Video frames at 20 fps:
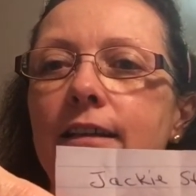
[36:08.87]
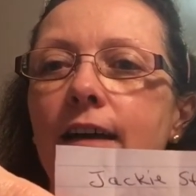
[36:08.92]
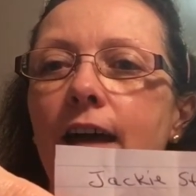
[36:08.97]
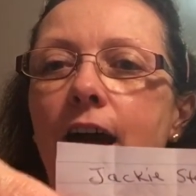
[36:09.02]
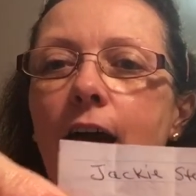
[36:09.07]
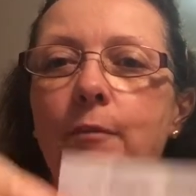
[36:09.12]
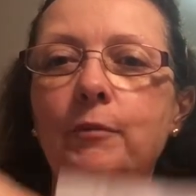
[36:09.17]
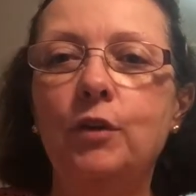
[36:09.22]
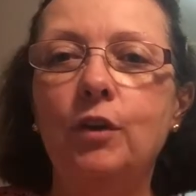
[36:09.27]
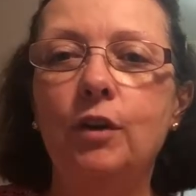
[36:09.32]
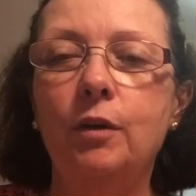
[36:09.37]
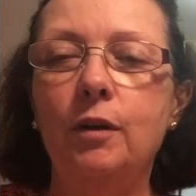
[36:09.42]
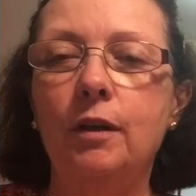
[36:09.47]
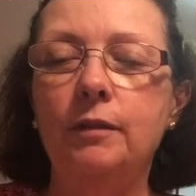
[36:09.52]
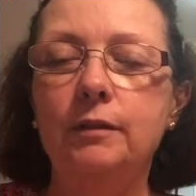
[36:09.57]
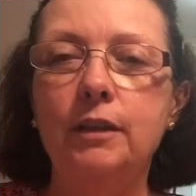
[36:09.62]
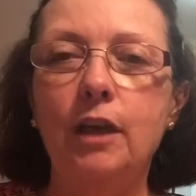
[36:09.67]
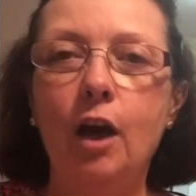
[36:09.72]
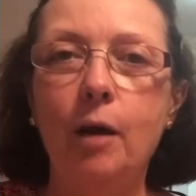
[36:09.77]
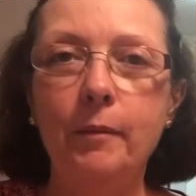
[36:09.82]
I'm going
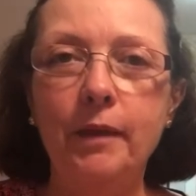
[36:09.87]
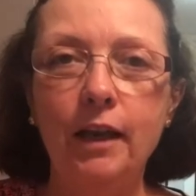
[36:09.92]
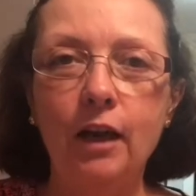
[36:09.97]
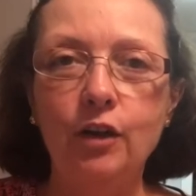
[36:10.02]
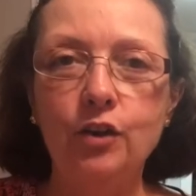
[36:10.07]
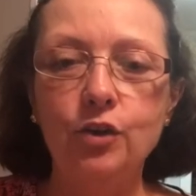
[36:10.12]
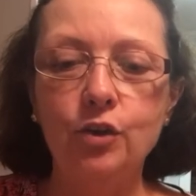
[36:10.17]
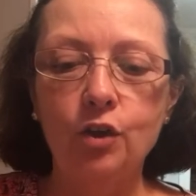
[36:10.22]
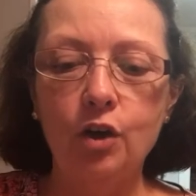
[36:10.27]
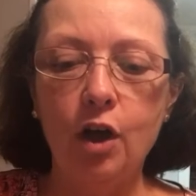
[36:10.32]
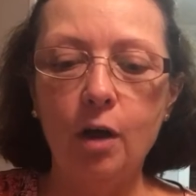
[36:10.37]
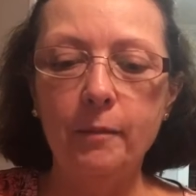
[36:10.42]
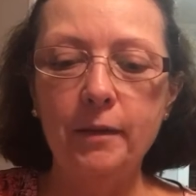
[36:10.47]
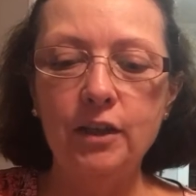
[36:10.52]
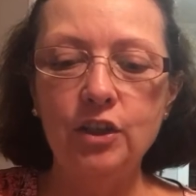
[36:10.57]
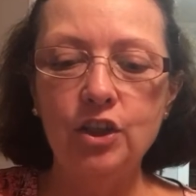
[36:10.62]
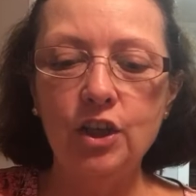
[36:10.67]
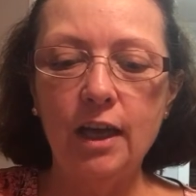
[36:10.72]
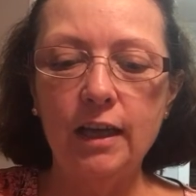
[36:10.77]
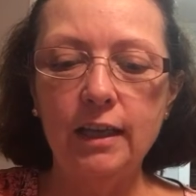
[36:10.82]
to comment on your
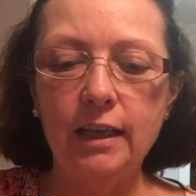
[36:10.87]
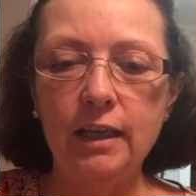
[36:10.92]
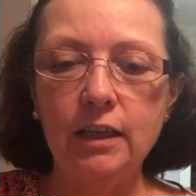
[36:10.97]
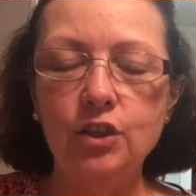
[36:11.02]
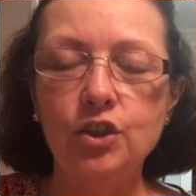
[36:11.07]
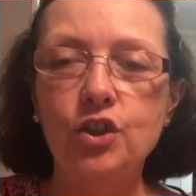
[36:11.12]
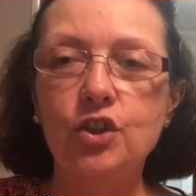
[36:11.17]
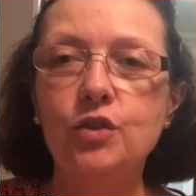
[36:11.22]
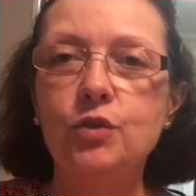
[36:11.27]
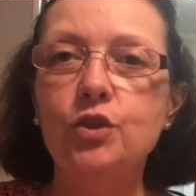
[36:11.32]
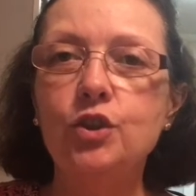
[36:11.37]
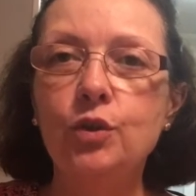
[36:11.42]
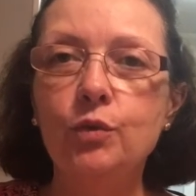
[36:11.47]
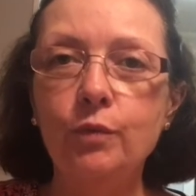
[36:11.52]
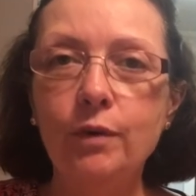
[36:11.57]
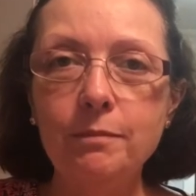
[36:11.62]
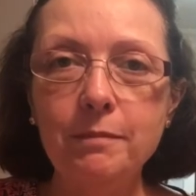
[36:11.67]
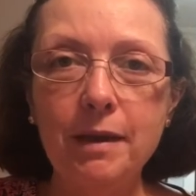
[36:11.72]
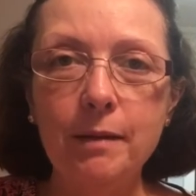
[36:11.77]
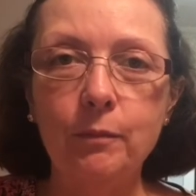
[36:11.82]
comment, Jackie. Just do
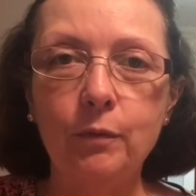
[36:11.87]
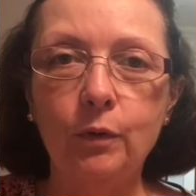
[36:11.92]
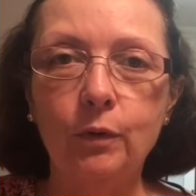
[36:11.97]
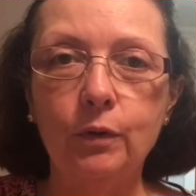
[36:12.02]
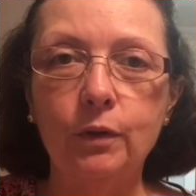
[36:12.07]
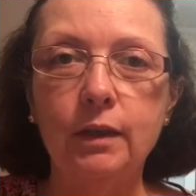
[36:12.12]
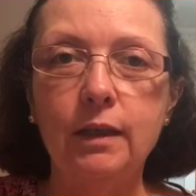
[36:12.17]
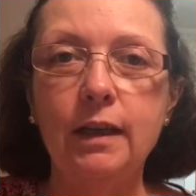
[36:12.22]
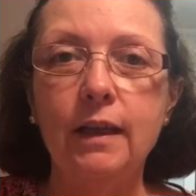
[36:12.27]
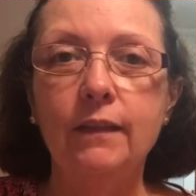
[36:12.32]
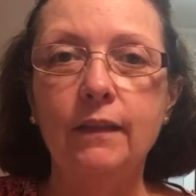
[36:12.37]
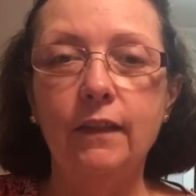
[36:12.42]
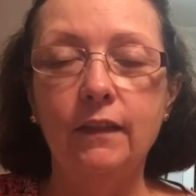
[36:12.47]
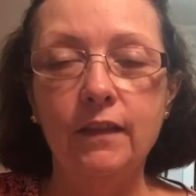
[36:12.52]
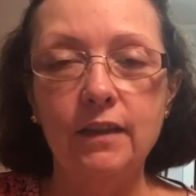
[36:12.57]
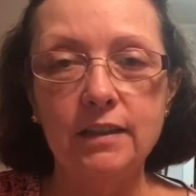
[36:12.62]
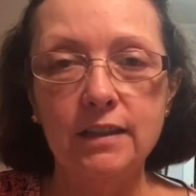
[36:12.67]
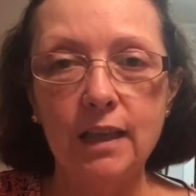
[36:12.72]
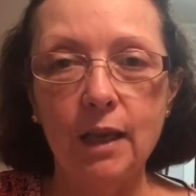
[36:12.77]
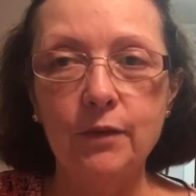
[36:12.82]
remember that
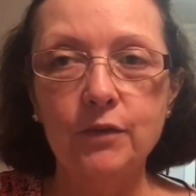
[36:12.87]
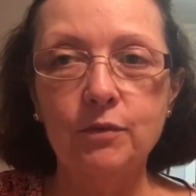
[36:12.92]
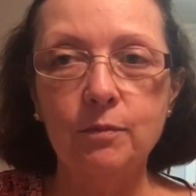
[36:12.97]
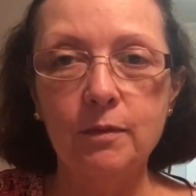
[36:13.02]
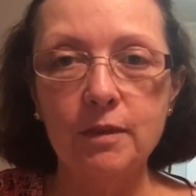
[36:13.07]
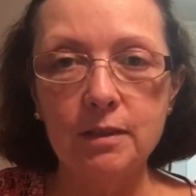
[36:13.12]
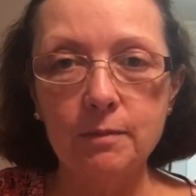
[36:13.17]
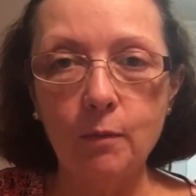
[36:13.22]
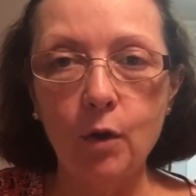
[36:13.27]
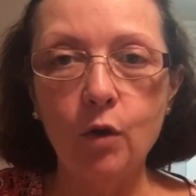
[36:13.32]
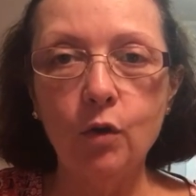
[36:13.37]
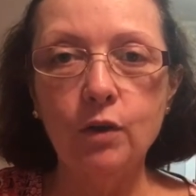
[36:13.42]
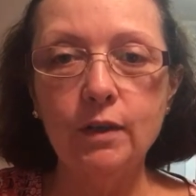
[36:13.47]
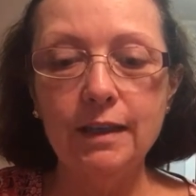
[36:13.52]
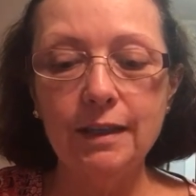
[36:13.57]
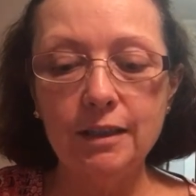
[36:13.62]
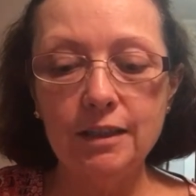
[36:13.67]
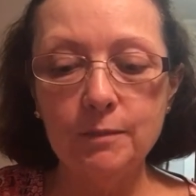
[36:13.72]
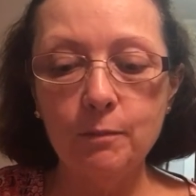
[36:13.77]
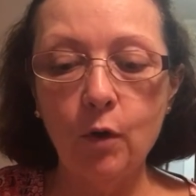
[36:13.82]
this comes from a
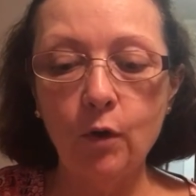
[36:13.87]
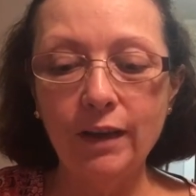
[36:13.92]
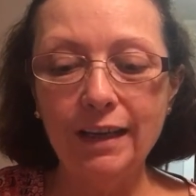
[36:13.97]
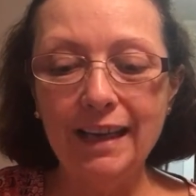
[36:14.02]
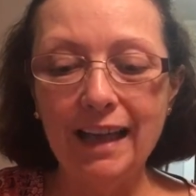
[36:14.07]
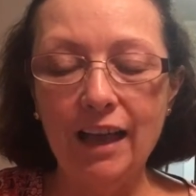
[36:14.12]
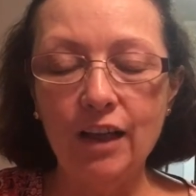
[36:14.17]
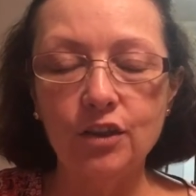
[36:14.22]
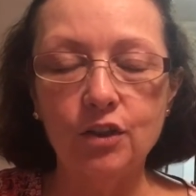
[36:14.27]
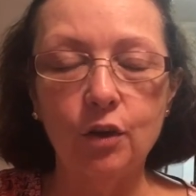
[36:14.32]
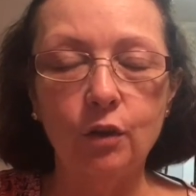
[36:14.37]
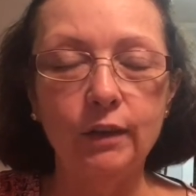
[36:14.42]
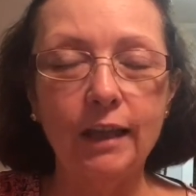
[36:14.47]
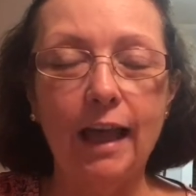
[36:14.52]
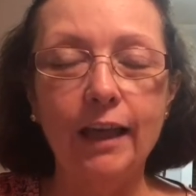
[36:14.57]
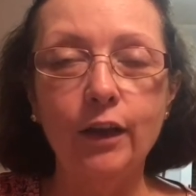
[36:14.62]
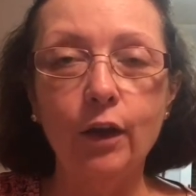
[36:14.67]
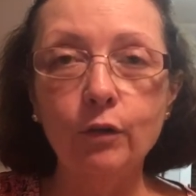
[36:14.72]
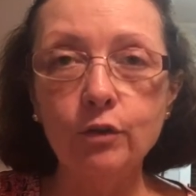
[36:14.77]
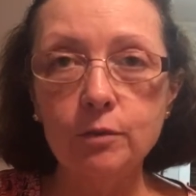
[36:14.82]
smoking household.
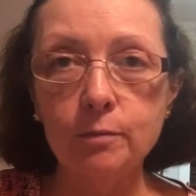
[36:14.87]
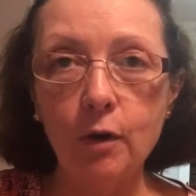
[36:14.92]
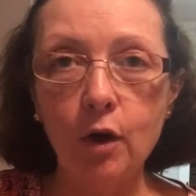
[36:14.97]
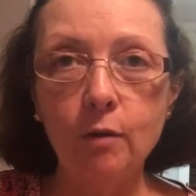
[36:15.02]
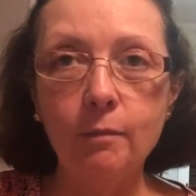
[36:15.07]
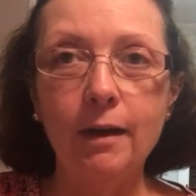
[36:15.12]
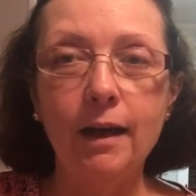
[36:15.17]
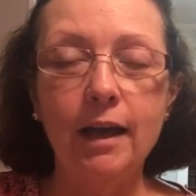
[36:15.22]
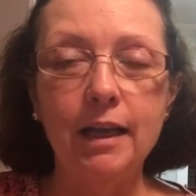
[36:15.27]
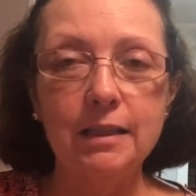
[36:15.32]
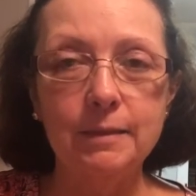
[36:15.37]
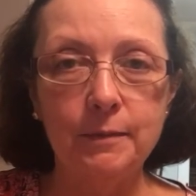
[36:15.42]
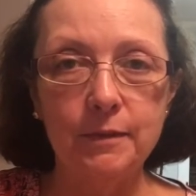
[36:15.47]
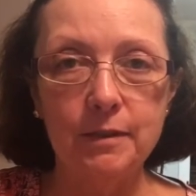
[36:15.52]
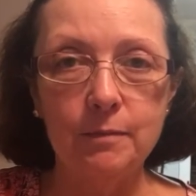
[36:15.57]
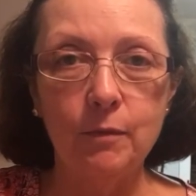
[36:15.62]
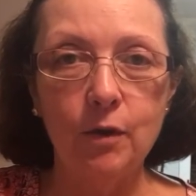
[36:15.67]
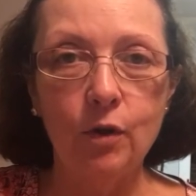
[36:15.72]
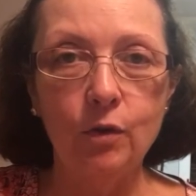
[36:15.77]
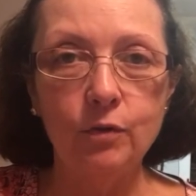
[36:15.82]
I don't smoke. My husband
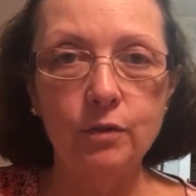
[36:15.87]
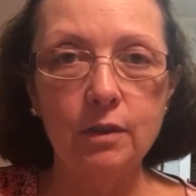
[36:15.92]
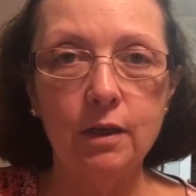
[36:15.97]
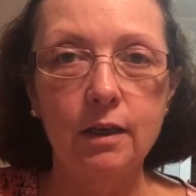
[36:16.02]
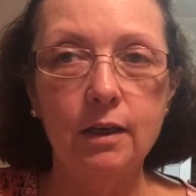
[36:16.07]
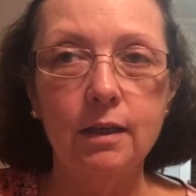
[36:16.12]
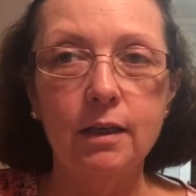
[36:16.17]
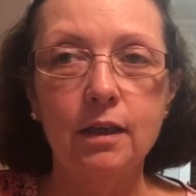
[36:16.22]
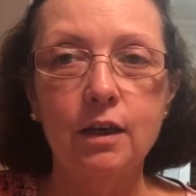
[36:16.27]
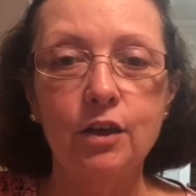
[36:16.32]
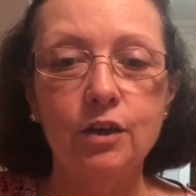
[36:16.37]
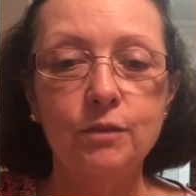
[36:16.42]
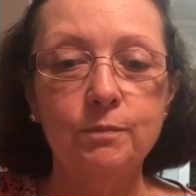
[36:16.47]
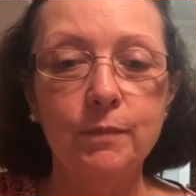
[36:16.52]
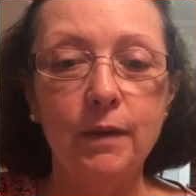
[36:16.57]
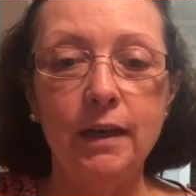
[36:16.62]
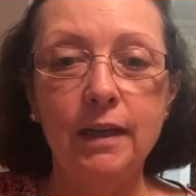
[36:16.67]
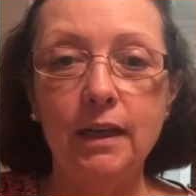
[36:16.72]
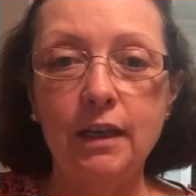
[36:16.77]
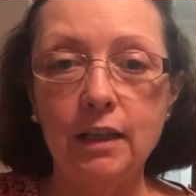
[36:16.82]
smokes.
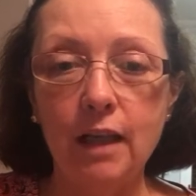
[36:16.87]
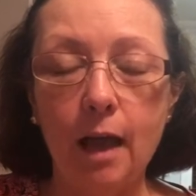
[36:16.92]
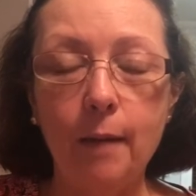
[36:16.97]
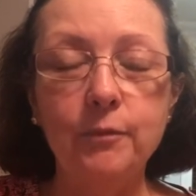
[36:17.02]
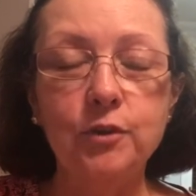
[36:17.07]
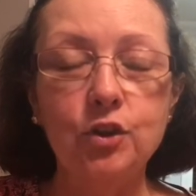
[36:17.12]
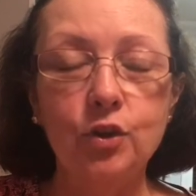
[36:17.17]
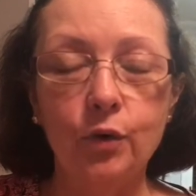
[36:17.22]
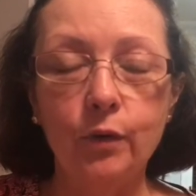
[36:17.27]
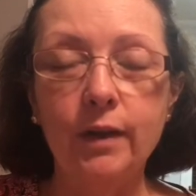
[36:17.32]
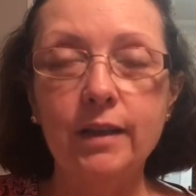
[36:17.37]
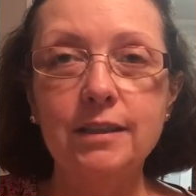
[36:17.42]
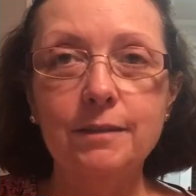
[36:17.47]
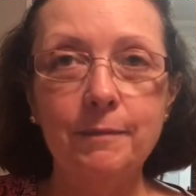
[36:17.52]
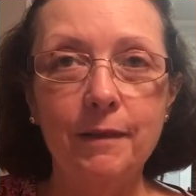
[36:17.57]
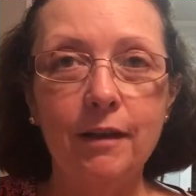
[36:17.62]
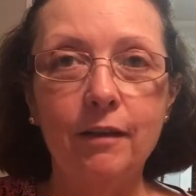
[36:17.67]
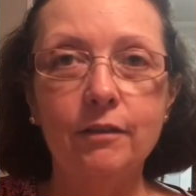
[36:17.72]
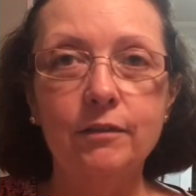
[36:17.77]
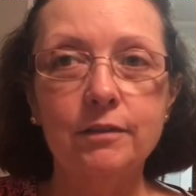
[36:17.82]
But I'm sure it
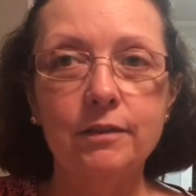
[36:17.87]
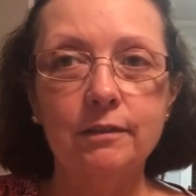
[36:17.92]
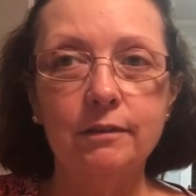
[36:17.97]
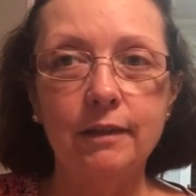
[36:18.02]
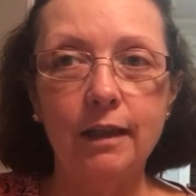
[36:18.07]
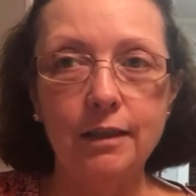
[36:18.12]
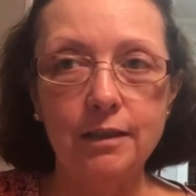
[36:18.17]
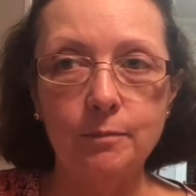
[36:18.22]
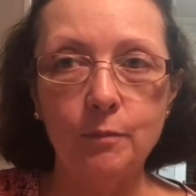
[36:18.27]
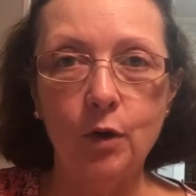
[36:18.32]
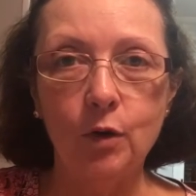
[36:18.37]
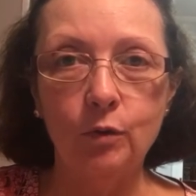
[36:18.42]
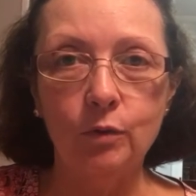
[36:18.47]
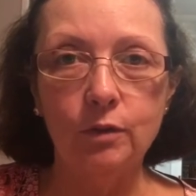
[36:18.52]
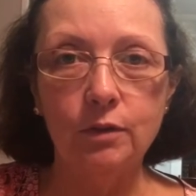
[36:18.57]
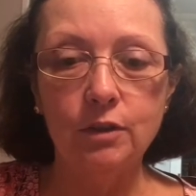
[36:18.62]
smells like smoke.